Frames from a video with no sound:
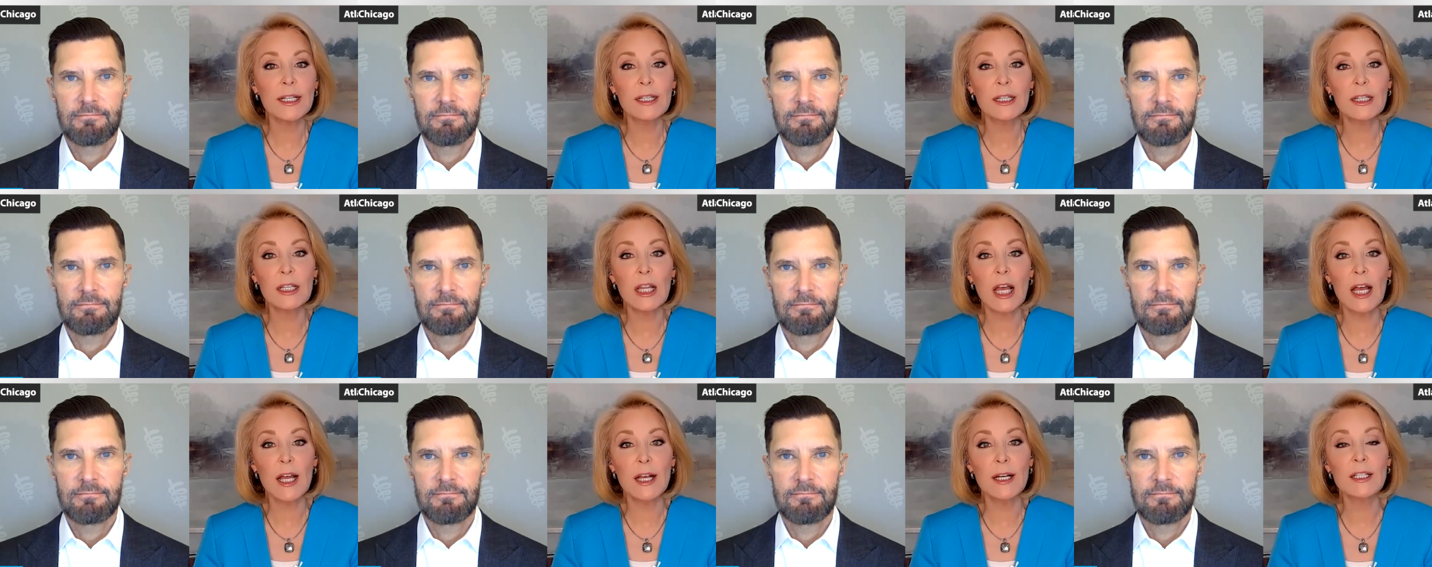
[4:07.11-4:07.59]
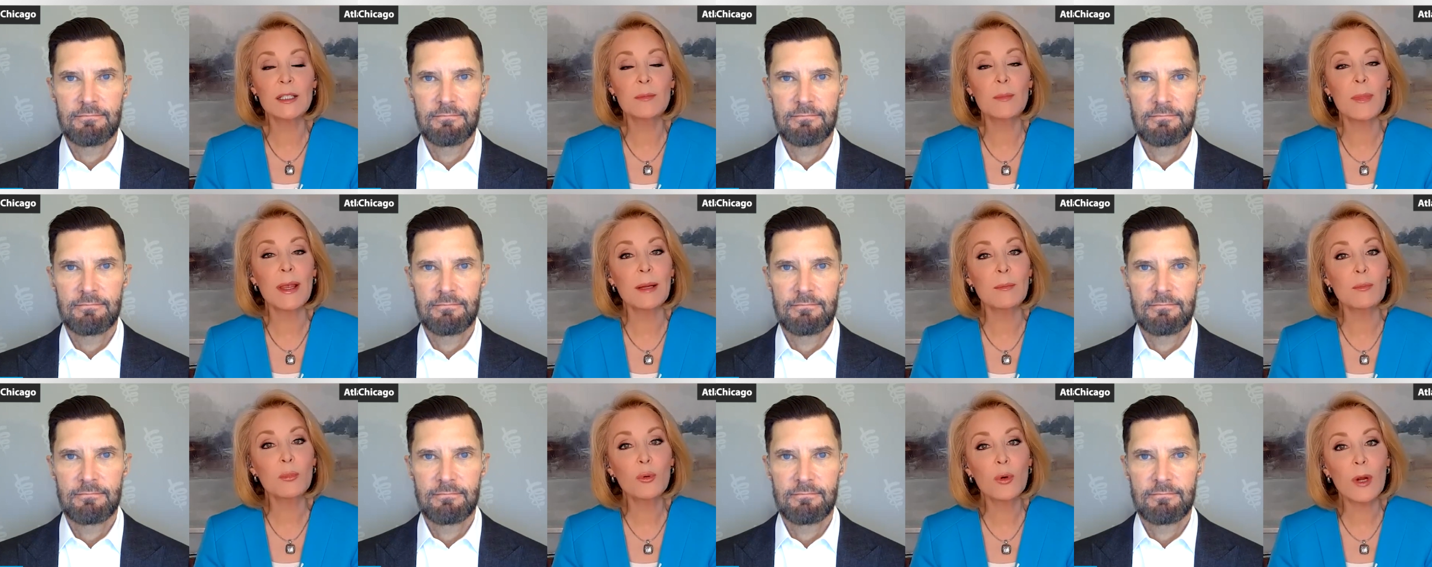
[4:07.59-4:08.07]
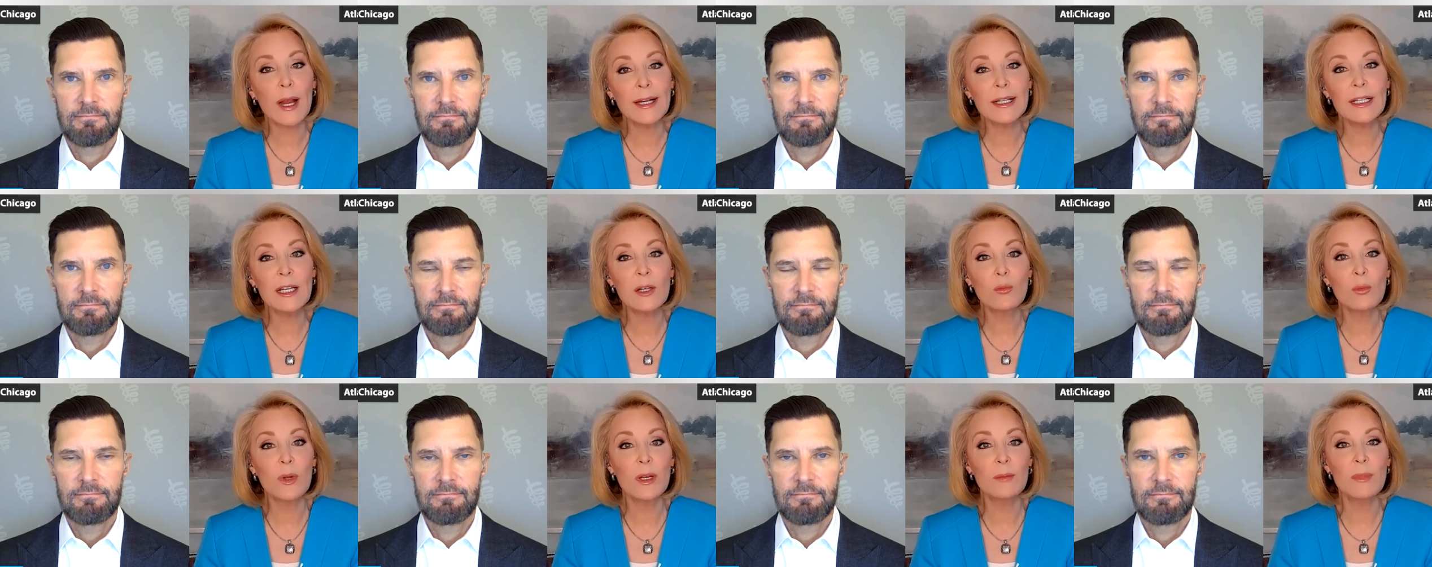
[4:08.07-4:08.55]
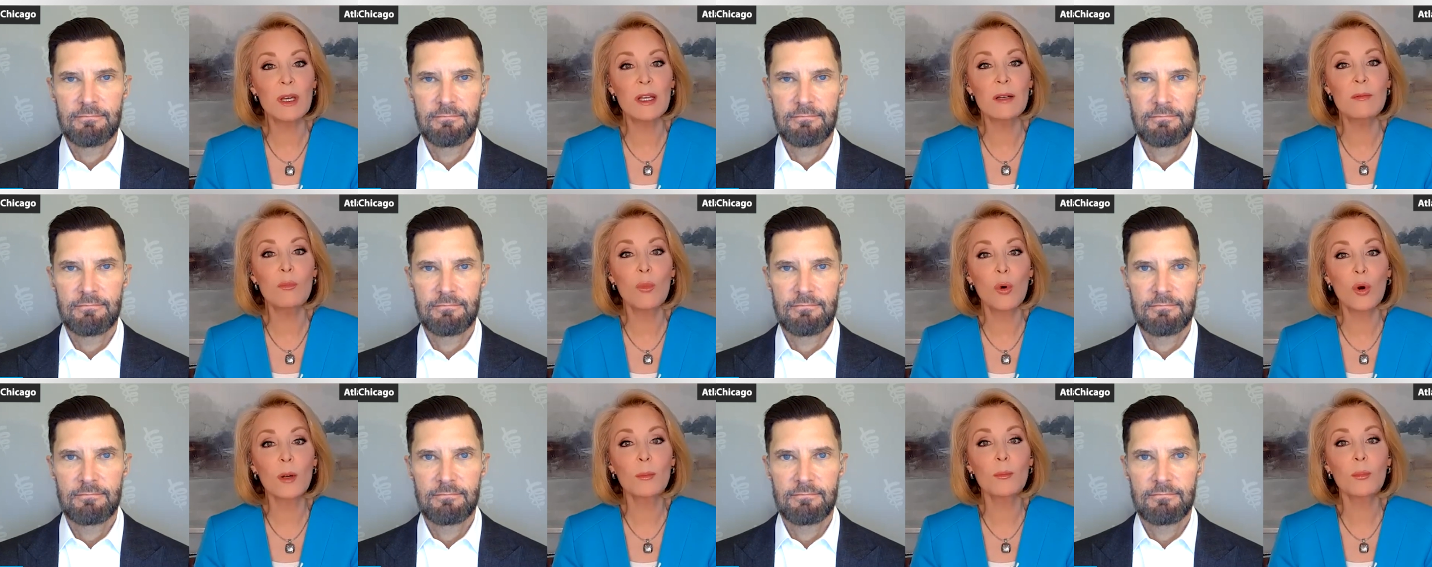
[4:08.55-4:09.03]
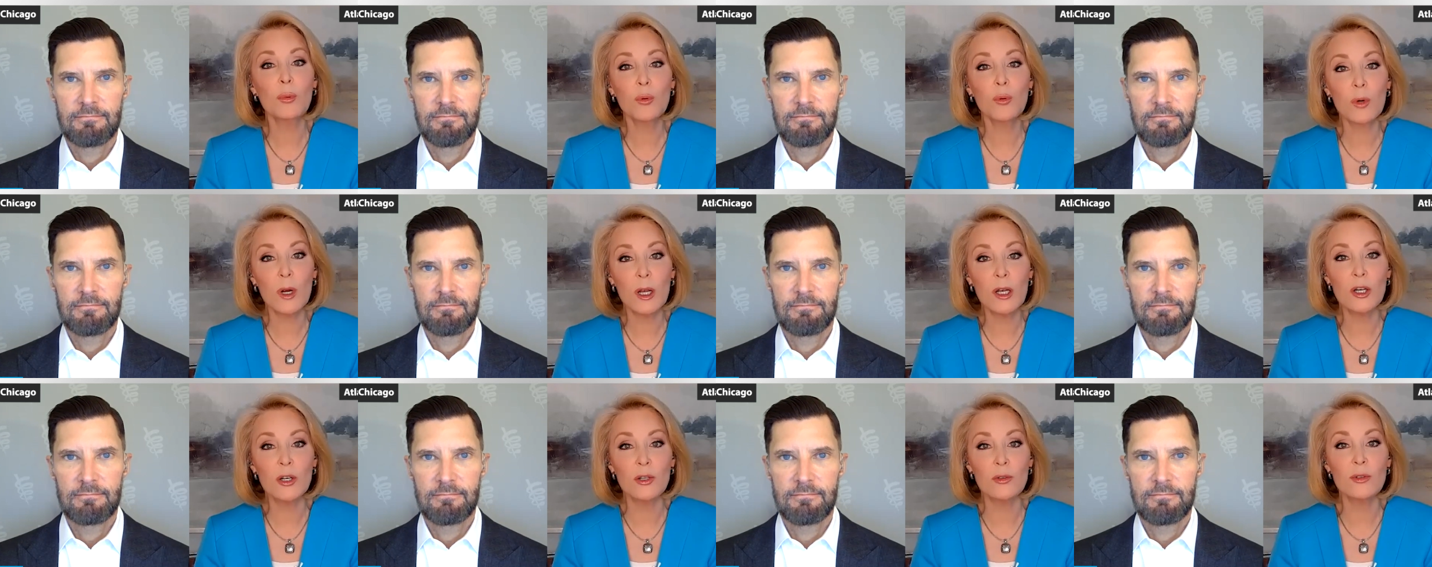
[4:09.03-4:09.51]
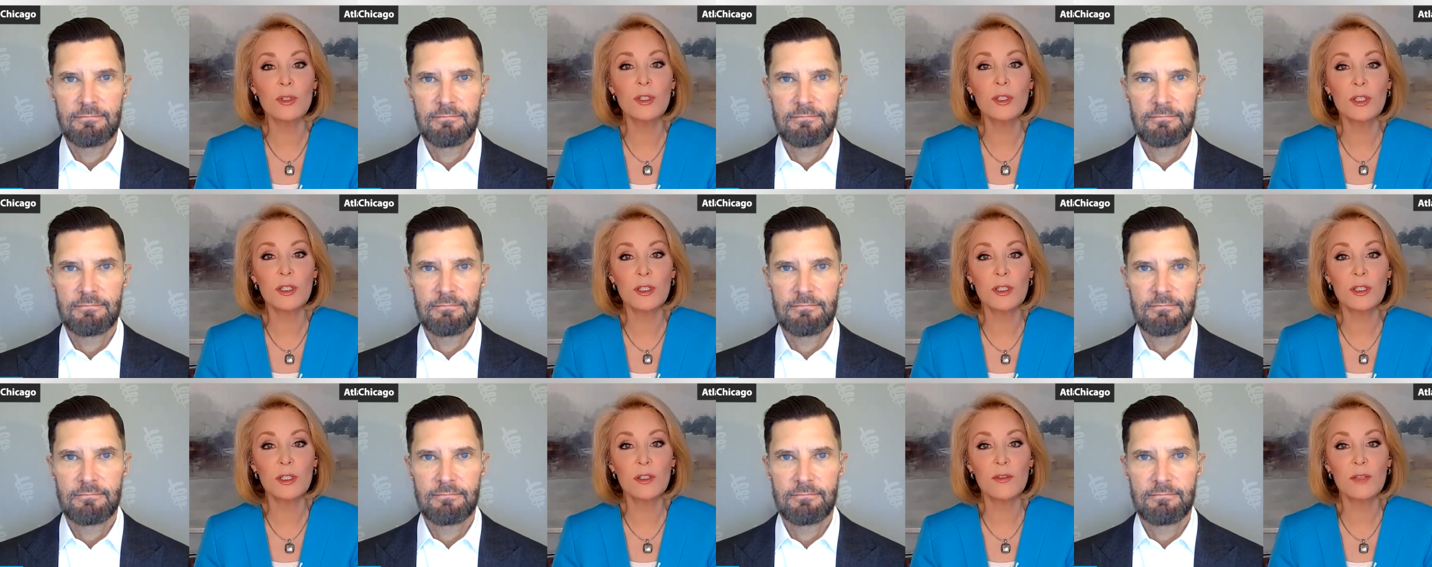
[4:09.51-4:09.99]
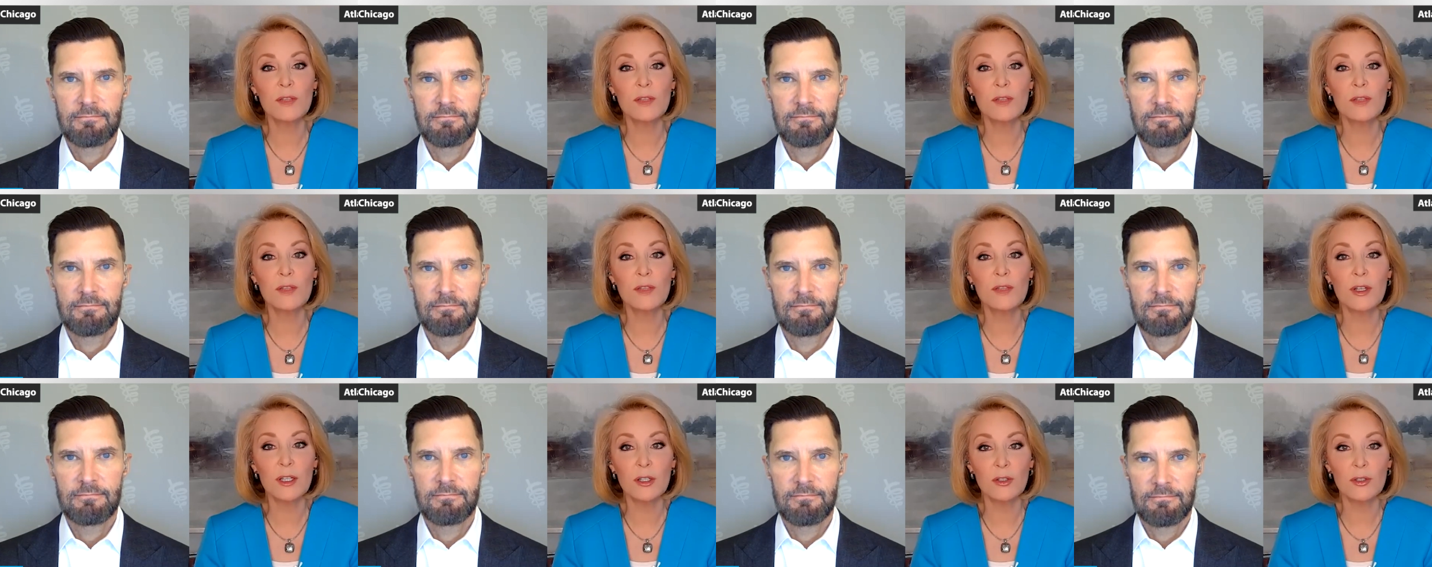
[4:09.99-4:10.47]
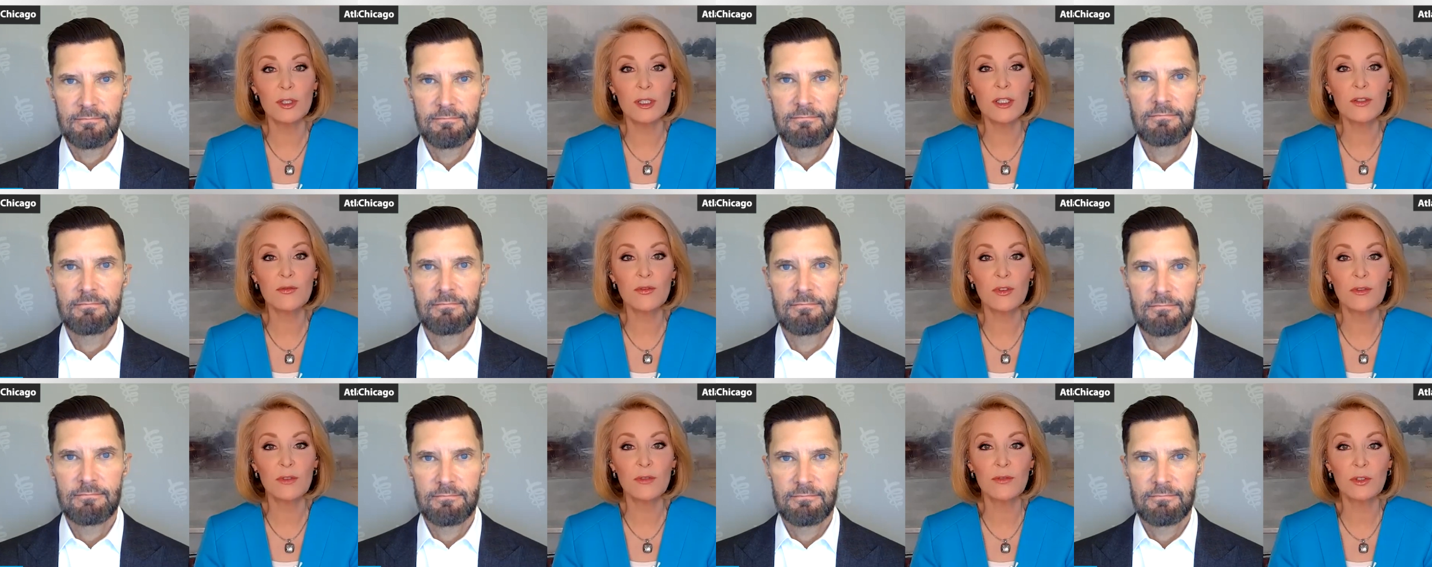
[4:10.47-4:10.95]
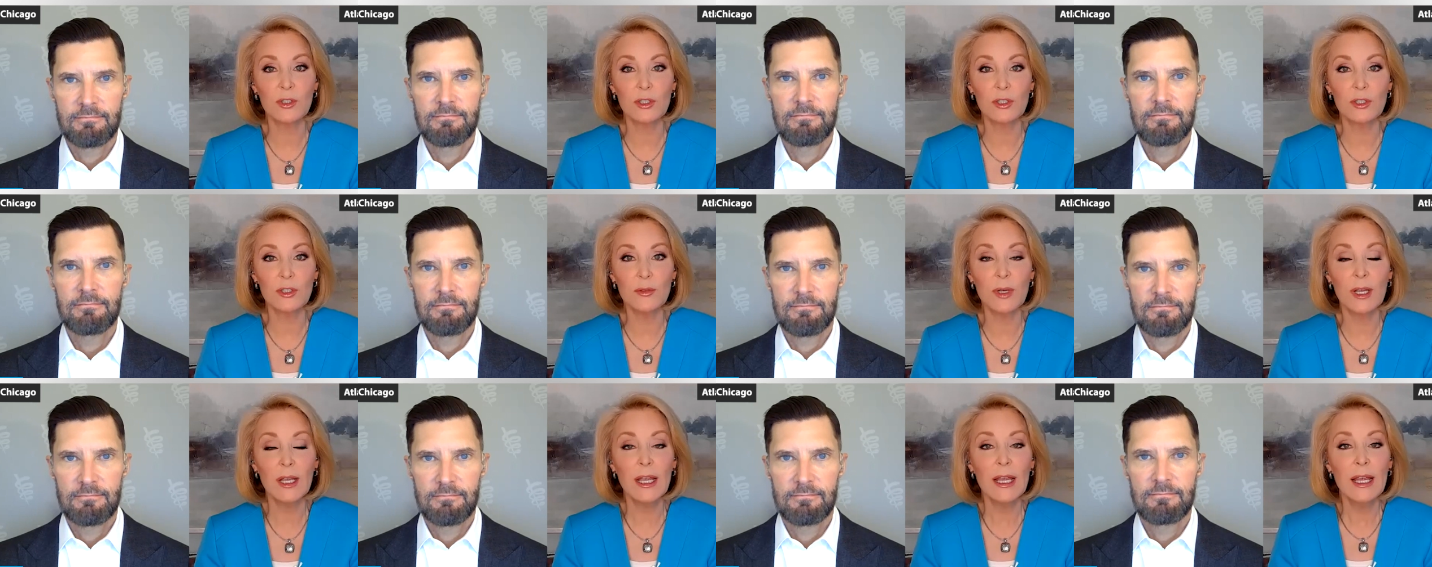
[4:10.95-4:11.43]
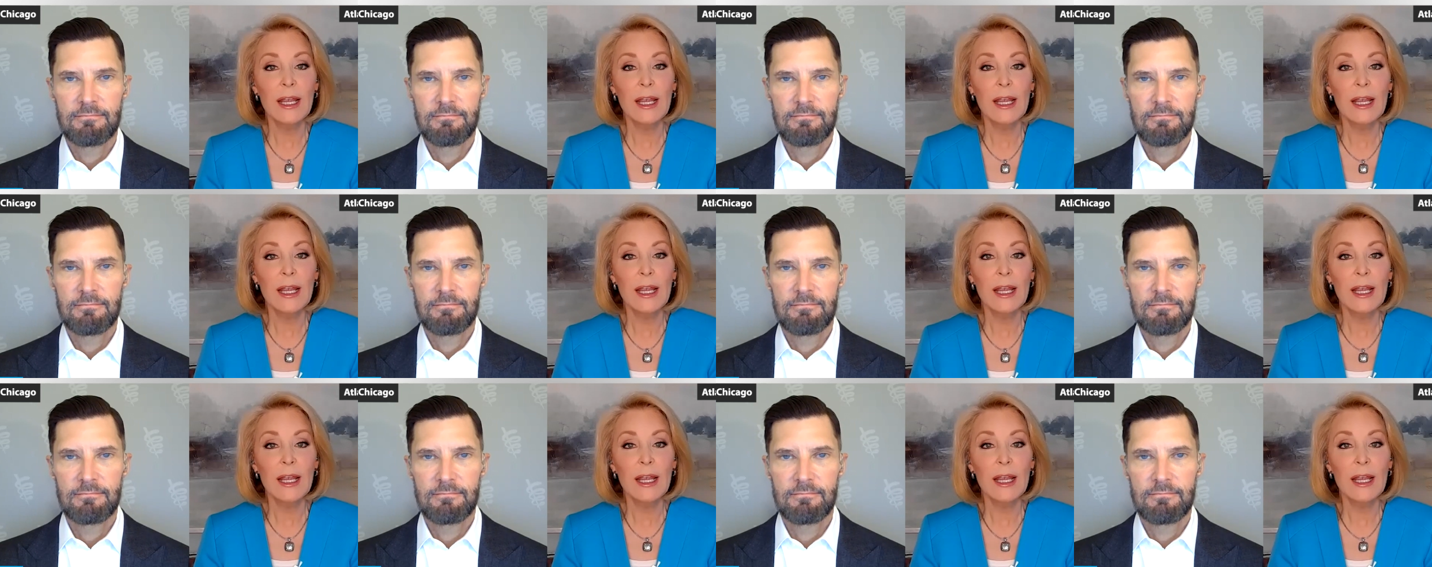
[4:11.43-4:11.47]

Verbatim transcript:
Speaker 1: and lungs make pregnant women more prone to severe illness from flu.